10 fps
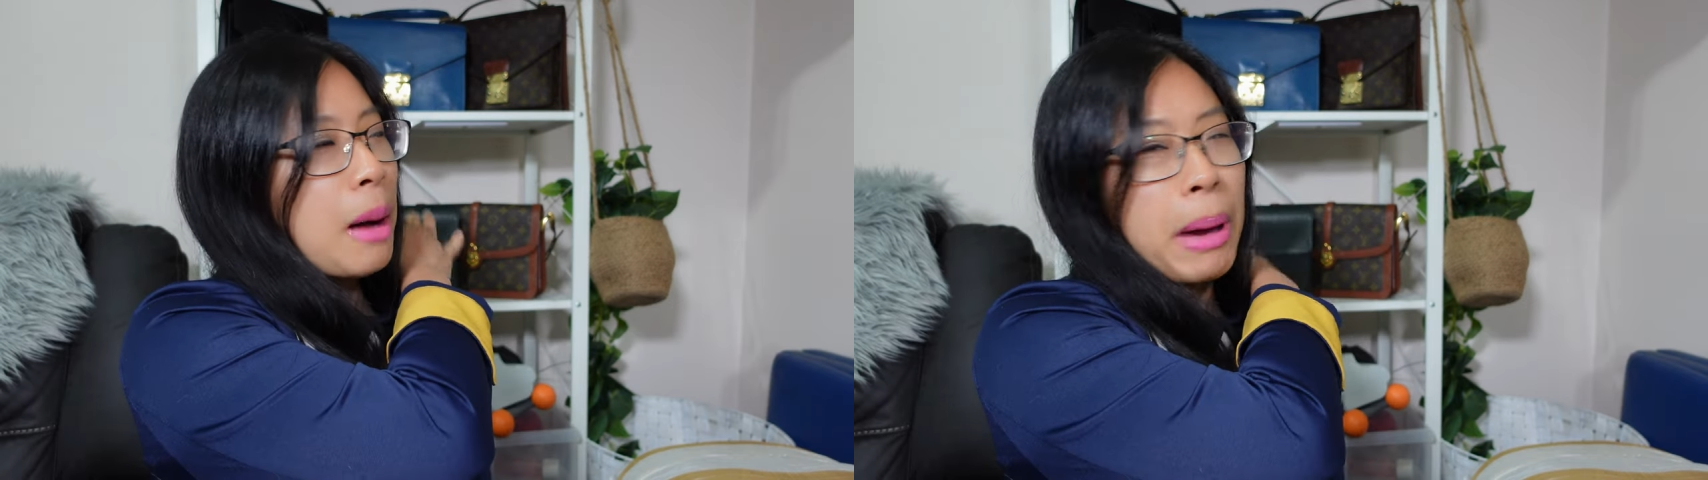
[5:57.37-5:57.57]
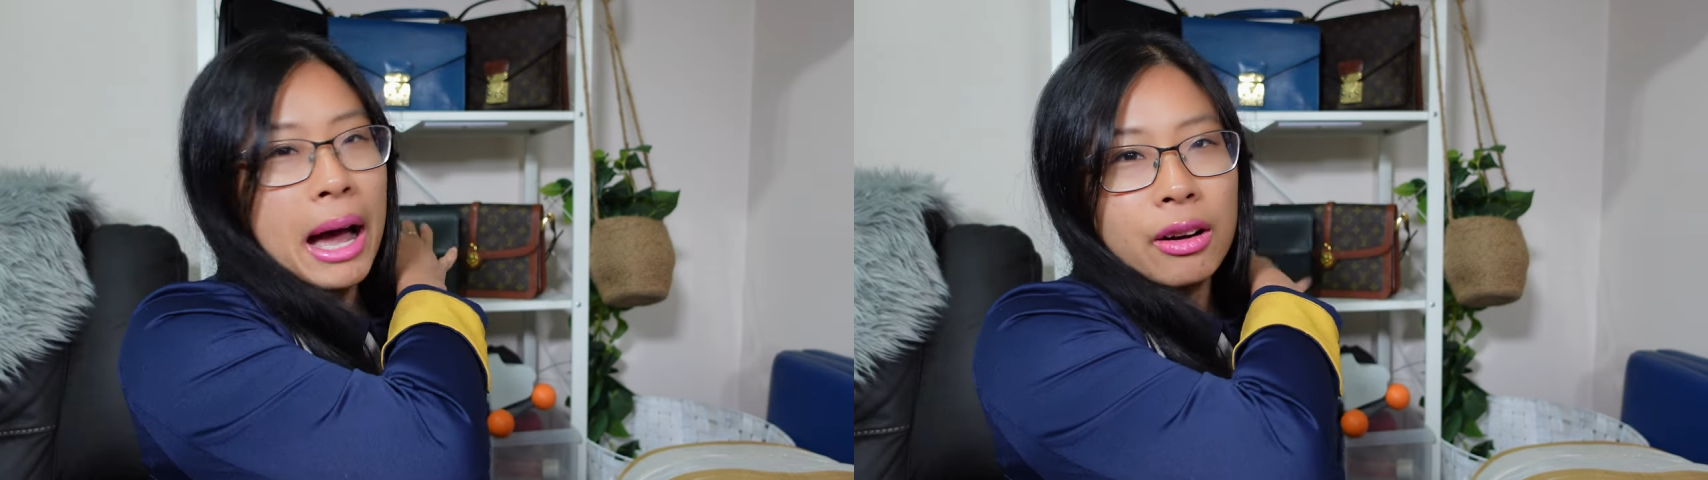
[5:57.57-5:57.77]

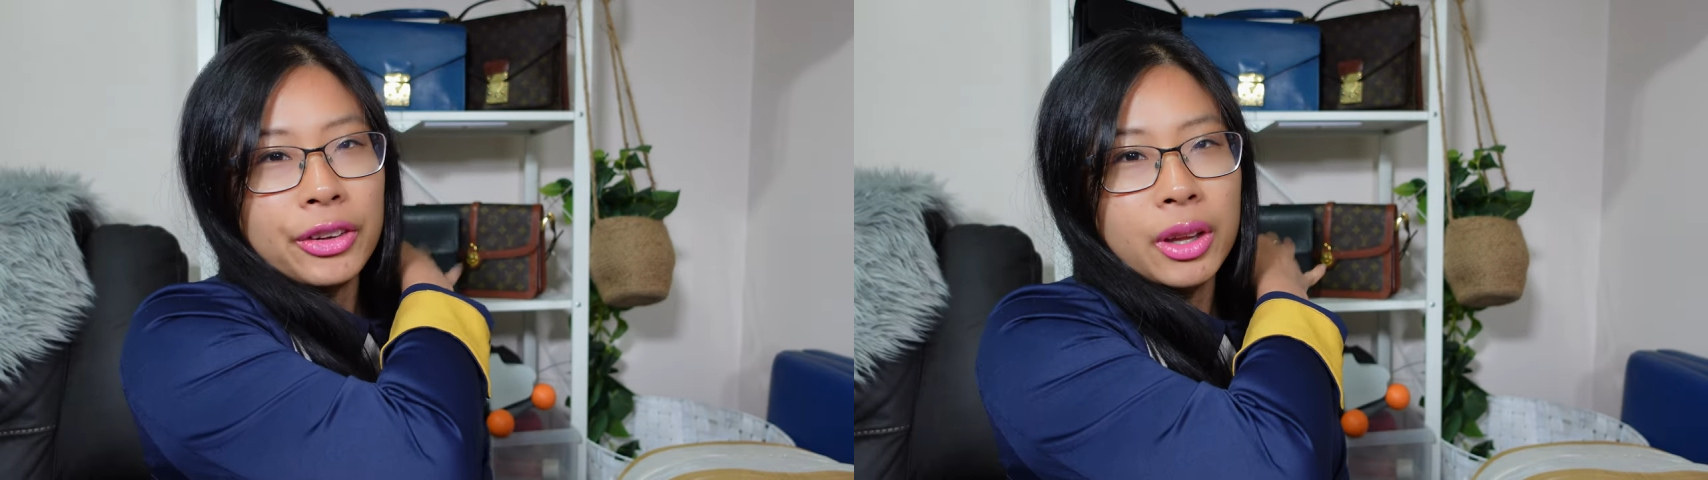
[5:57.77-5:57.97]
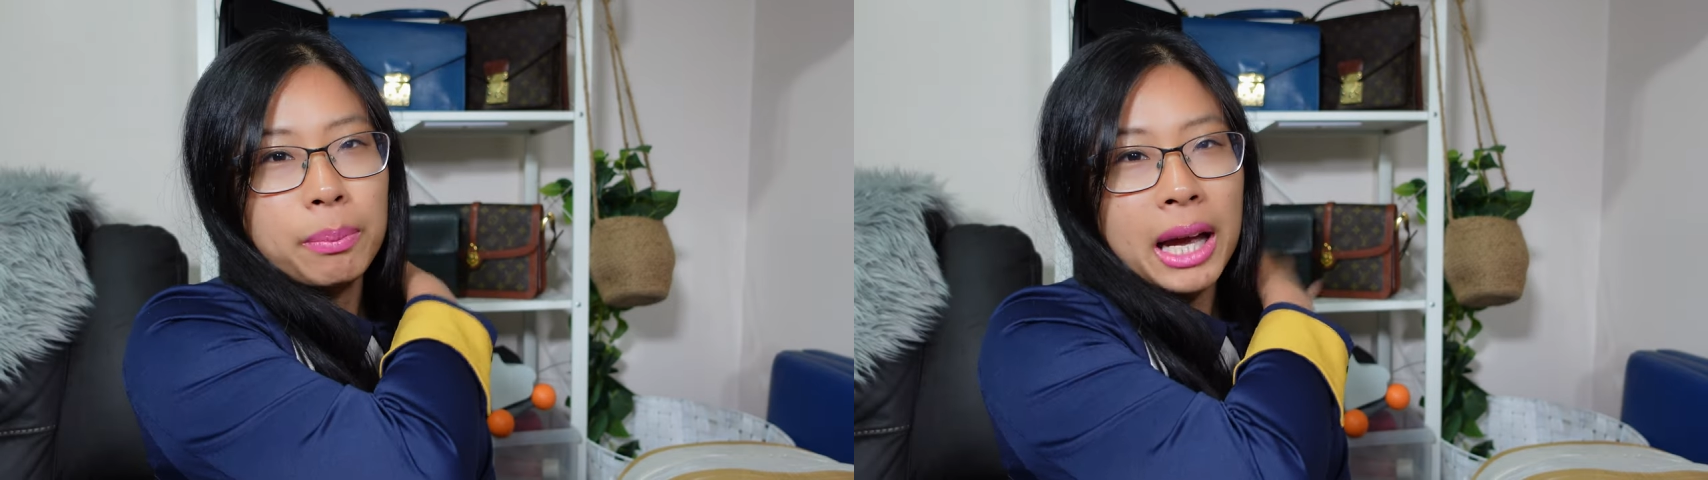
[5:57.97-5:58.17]
pat
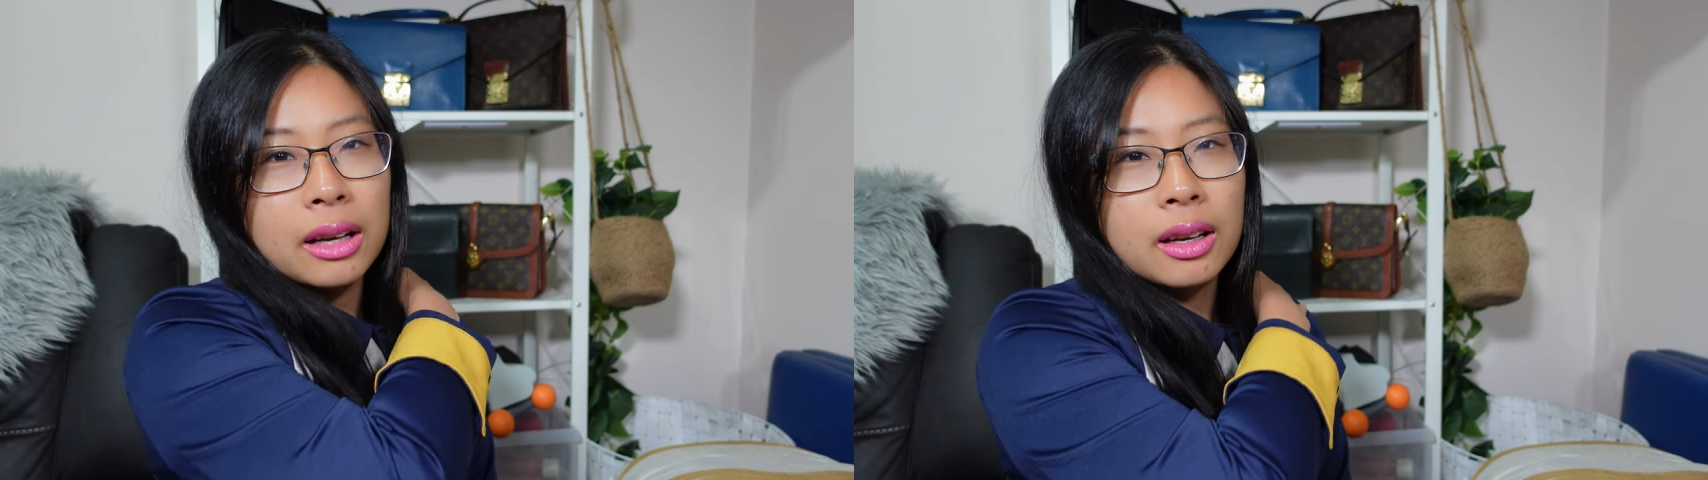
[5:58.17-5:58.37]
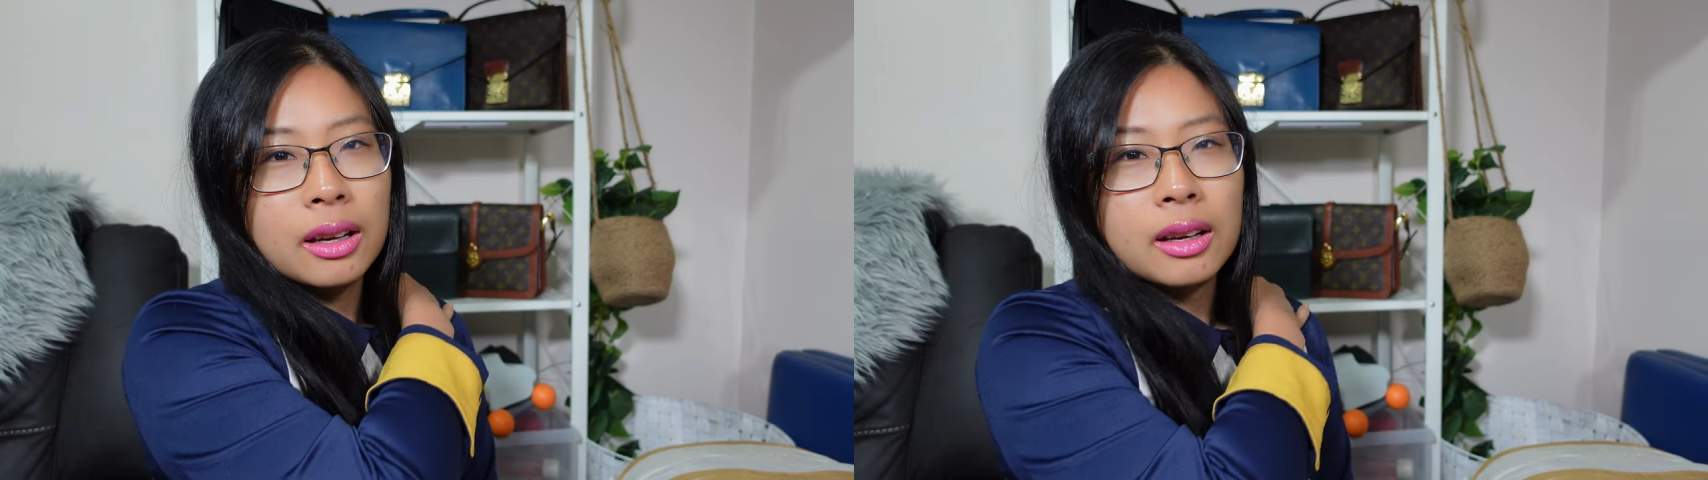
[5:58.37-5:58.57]
on the back.